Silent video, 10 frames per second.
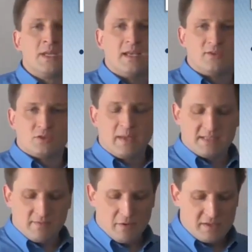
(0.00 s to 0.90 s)
It just makes
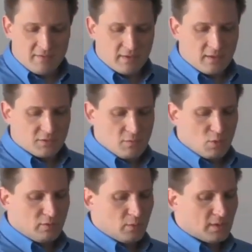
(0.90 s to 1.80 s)
it very difficult to
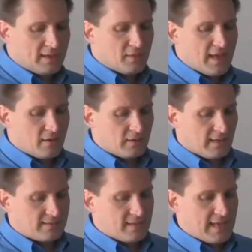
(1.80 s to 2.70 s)
remove. We'll
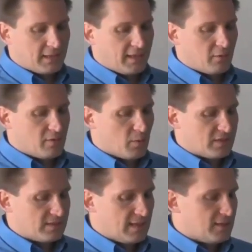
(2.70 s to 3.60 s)
get to that later in the
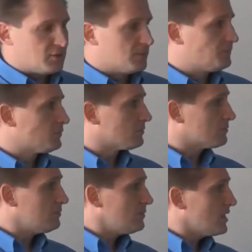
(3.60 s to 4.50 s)
presentation.
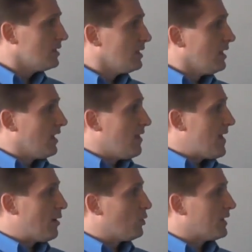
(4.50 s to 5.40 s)
And
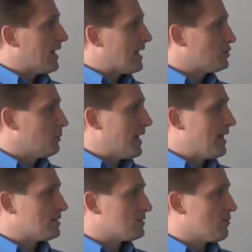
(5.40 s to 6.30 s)
that one can actually
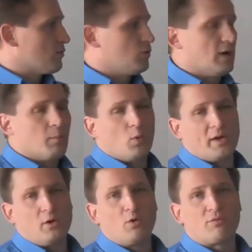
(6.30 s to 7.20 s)
pass through a
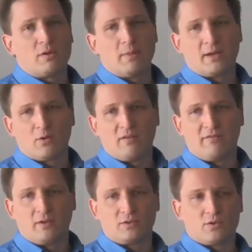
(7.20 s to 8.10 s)
0.03 micron
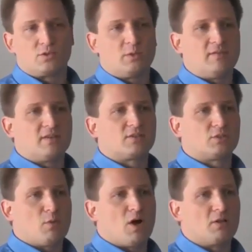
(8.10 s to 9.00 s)
filter, so even a
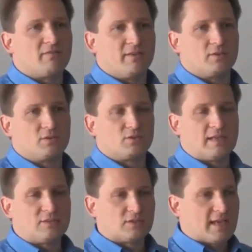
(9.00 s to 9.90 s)
smaller filter. So
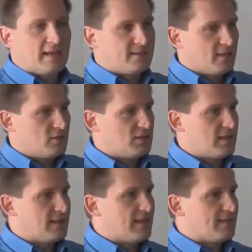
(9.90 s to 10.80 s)
that just kind of tells you
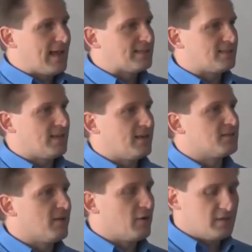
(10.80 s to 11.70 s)
that at that state
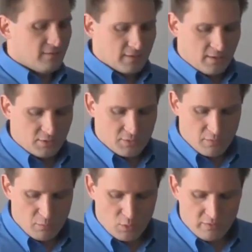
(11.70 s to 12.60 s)
it's very difficult to
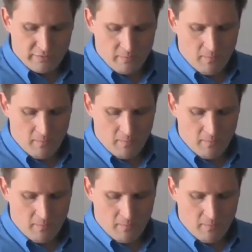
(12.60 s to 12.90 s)
remove.